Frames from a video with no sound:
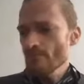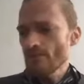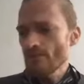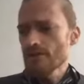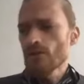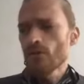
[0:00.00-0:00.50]

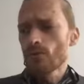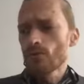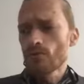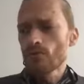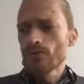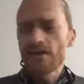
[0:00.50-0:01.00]
you know,
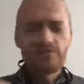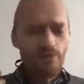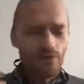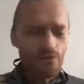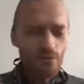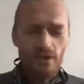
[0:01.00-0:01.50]

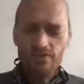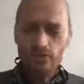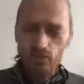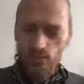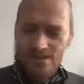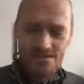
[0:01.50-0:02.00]
whatever
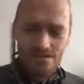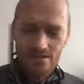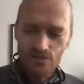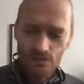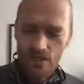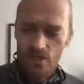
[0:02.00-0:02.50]
reason
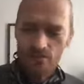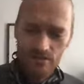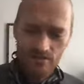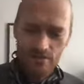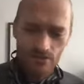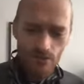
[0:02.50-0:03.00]
you come
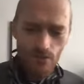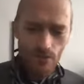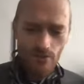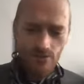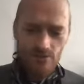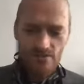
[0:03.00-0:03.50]
in the
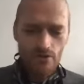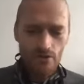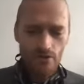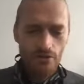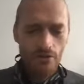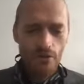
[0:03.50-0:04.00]
door and
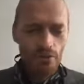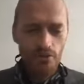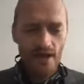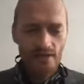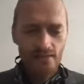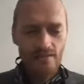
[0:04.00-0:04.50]
start your yoga
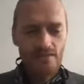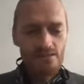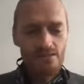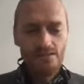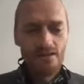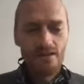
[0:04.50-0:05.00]

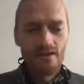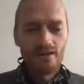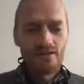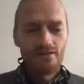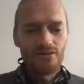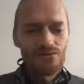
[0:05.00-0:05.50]
practice,
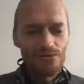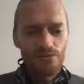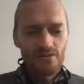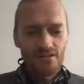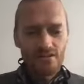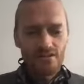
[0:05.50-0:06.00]
you sort
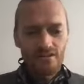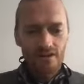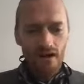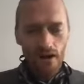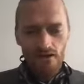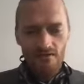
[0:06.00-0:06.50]
of get
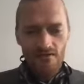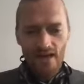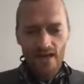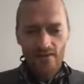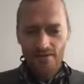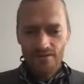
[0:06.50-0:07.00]
all of
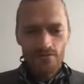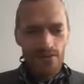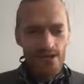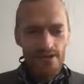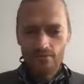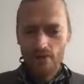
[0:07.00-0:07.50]
that, the
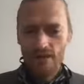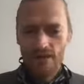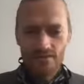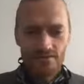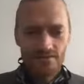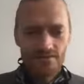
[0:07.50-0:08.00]
body,
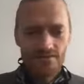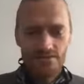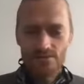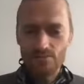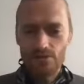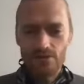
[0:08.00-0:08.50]
mind,
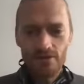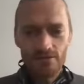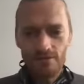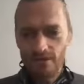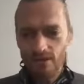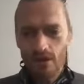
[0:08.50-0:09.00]

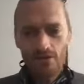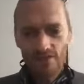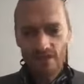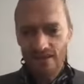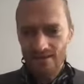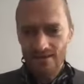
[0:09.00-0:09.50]
spirit, like all of
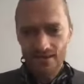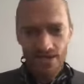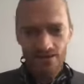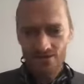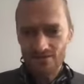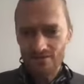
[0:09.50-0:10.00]
that
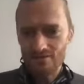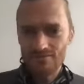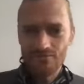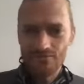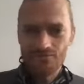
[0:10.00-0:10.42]
connection.